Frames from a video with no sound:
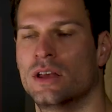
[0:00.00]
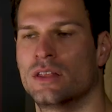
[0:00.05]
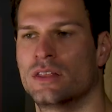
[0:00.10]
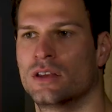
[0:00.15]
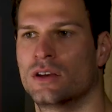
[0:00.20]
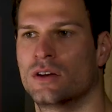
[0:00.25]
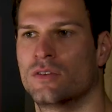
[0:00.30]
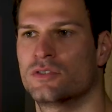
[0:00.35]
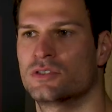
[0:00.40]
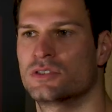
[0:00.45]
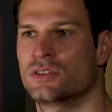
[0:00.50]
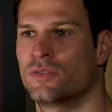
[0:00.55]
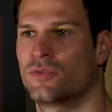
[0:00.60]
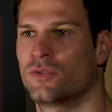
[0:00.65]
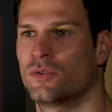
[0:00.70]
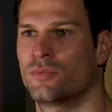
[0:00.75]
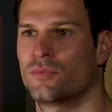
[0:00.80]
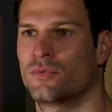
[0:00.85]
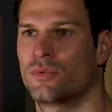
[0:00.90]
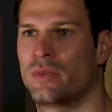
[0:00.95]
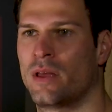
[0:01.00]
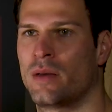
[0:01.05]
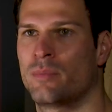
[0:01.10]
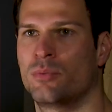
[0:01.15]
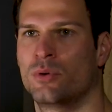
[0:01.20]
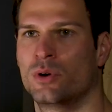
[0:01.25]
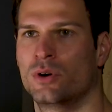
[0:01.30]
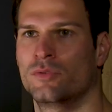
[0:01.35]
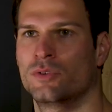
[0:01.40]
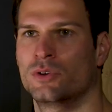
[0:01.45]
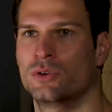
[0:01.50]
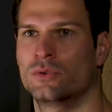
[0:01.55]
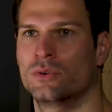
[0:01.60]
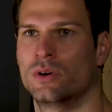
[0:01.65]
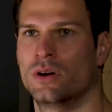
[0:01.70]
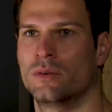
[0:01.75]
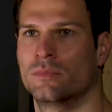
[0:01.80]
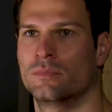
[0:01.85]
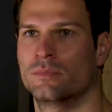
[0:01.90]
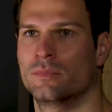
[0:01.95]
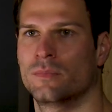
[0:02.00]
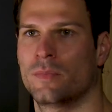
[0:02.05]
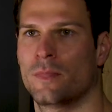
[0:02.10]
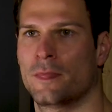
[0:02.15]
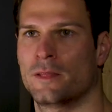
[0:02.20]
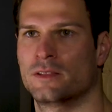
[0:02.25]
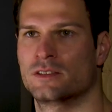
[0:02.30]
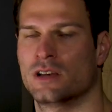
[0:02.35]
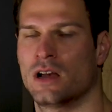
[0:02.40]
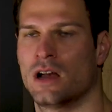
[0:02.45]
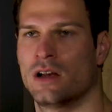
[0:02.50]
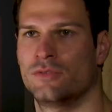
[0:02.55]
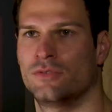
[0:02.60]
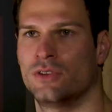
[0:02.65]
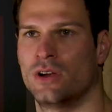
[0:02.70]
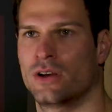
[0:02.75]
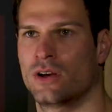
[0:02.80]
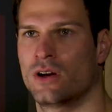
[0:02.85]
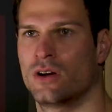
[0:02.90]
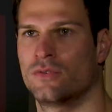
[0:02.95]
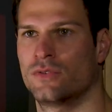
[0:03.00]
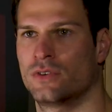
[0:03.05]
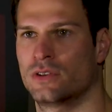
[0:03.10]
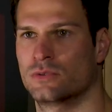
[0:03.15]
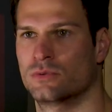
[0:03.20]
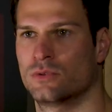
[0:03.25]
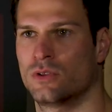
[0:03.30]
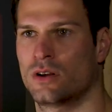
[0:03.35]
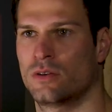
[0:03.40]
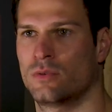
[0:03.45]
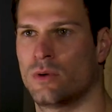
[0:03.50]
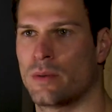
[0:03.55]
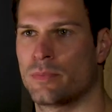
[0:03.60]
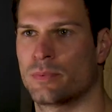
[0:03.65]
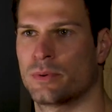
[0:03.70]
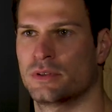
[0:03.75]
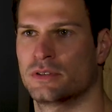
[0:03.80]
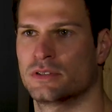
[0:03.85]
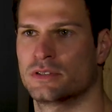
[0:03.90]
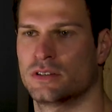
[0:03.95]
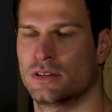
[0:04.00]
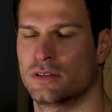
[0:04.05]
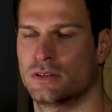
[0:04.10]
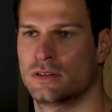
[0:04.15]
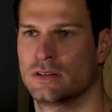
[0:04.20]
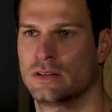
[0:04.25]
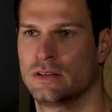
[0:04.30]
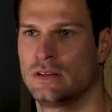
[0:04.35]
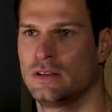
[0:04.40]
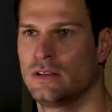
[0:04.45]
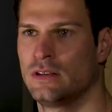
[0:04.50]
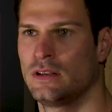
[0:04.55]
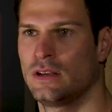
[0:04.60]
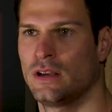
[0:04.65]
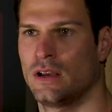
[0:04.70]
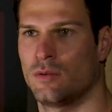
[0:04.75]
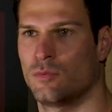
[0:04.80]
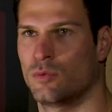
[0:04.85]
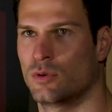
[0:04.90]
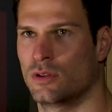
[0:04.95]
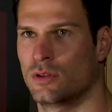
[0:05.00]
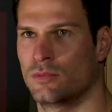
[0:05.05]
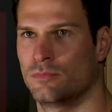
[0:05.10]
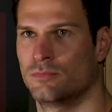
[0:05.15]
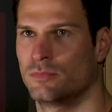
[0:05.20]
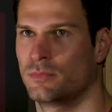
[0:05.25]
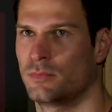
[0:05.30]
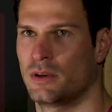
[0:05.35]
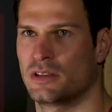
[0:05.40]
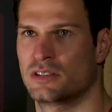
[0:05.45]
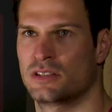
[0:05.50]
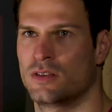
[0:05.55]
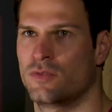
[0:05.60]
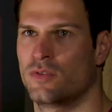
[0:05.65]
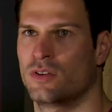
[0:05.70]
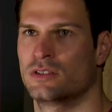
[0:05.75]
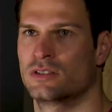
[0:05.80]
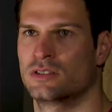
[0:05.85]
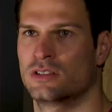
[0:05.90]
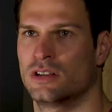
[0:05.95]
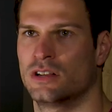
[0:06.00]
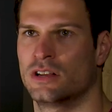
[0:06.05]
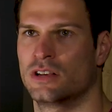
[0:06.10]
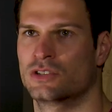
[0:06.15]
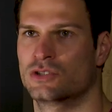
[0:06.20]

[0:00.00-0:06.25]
I think obviously from, from that point of view, um, it's a high-flying offense with a lot of weapons and one of the best defenses in the league.